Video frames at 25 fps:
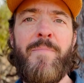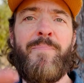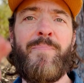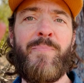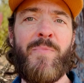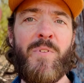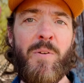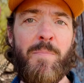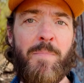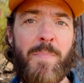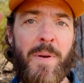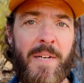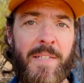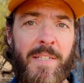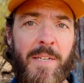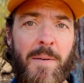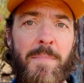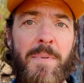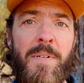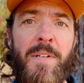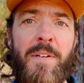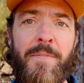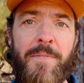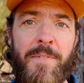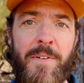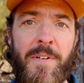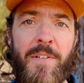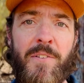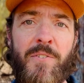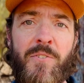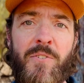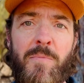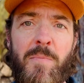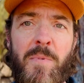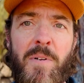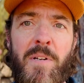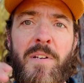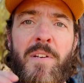you picked up a different
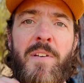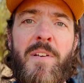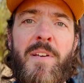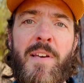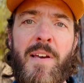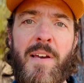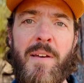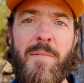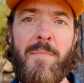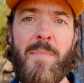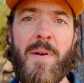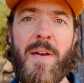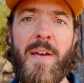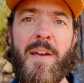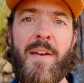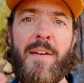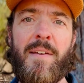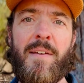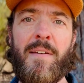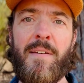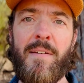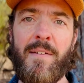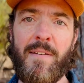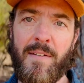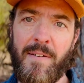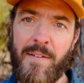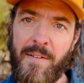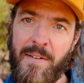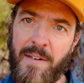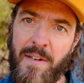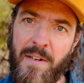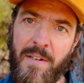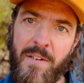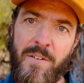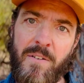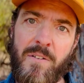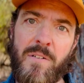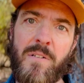instrument, you came back,
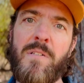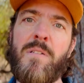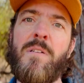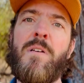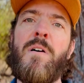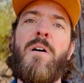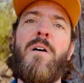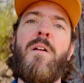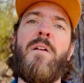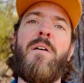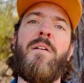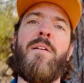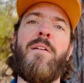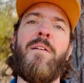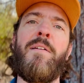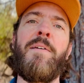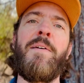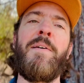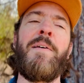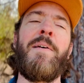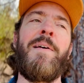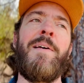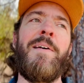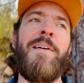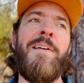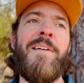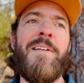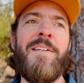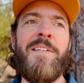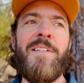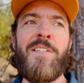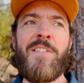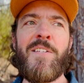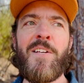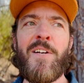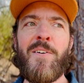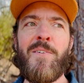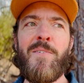and you just got it.
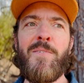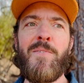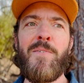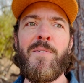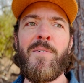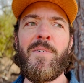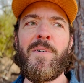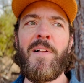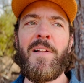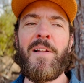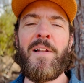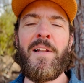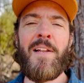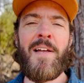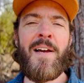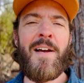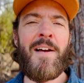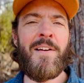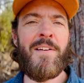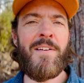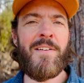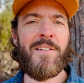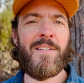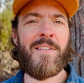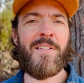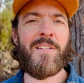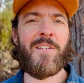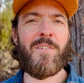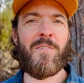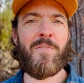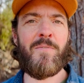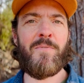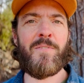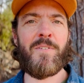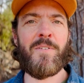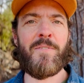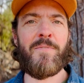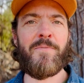So allow
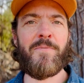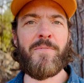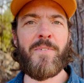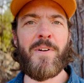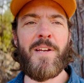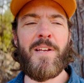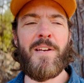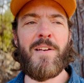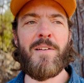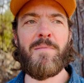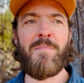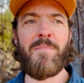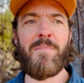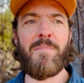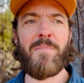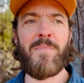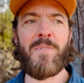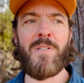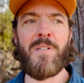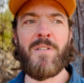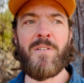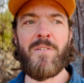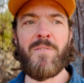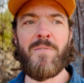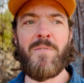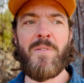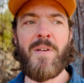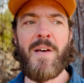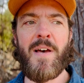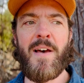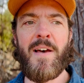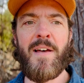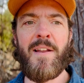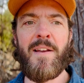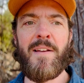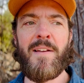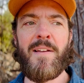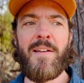yourself the freedom to do
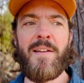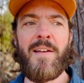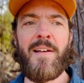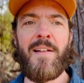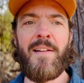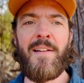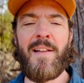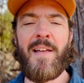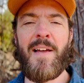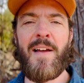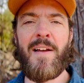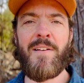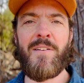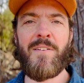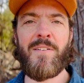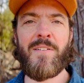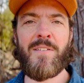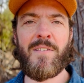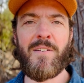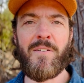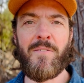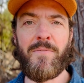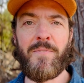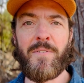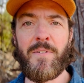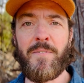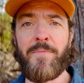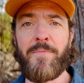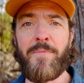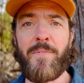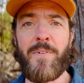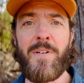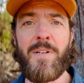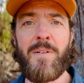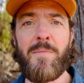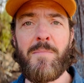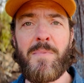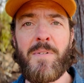that. Allow yourself the
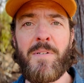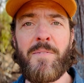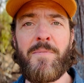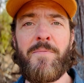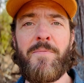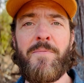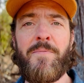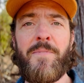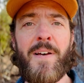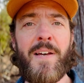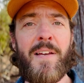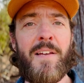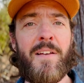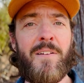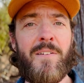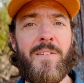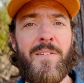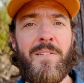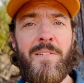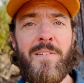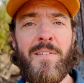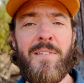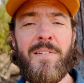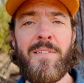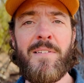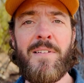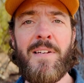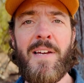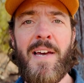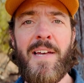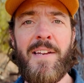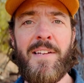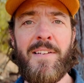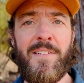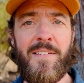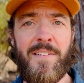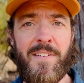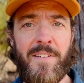freedom to fail at
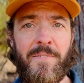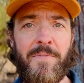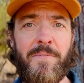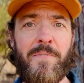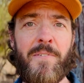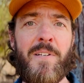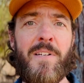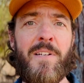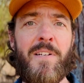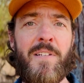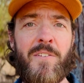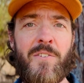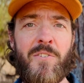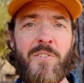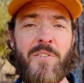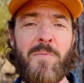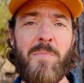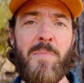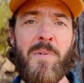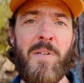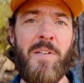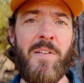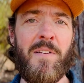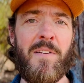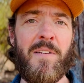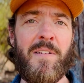a different instrument.